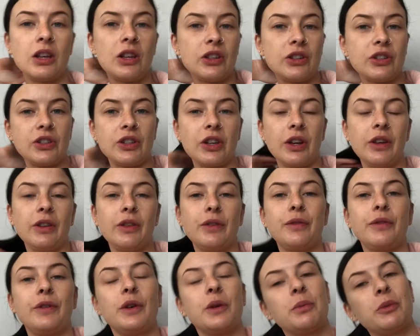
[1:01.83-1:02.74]
So the
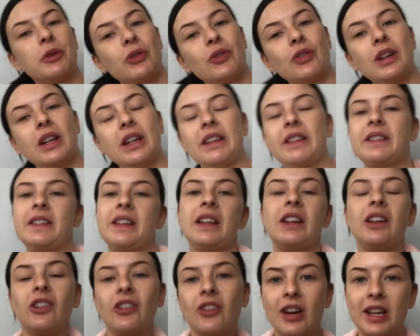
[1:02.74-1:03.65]
film was released
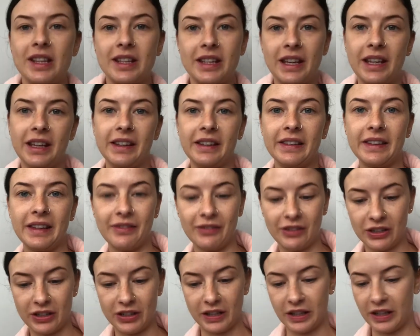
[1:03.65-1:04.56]
in
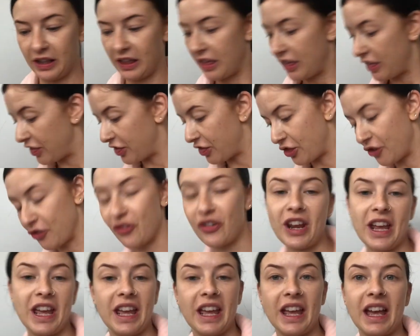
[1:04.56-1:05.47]

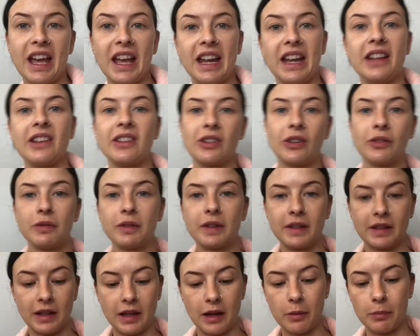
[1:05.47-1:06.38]
1973 and it's
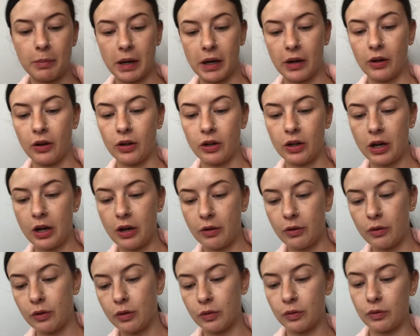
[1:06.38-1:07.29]
obviously about a
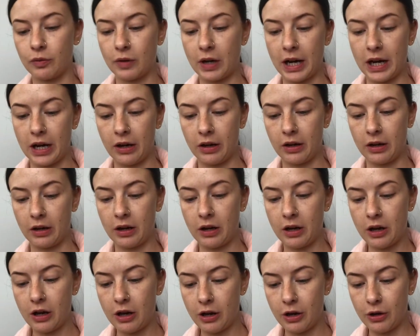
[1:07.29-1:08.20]
girl called Regan
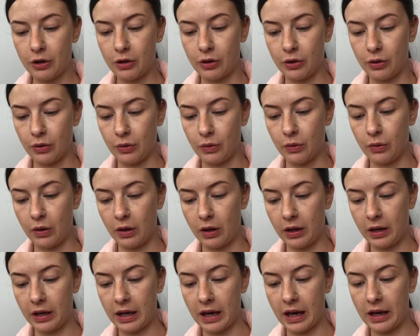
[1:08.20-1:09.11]

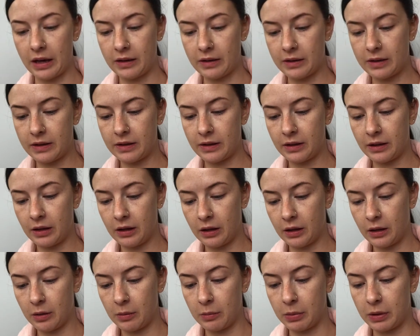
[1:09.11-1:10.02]
who gets
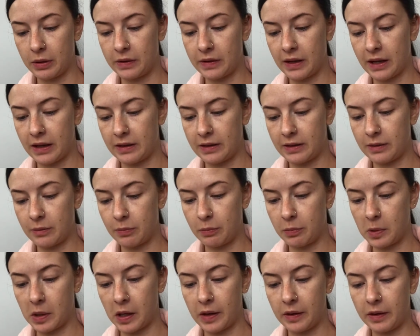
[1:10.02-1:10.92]
possessed
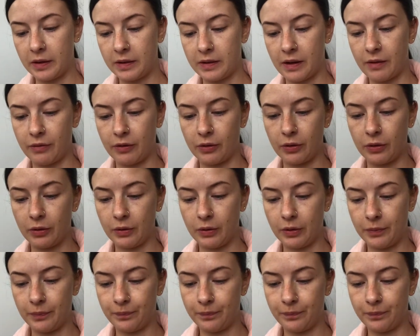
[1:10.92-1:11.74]
by the devil.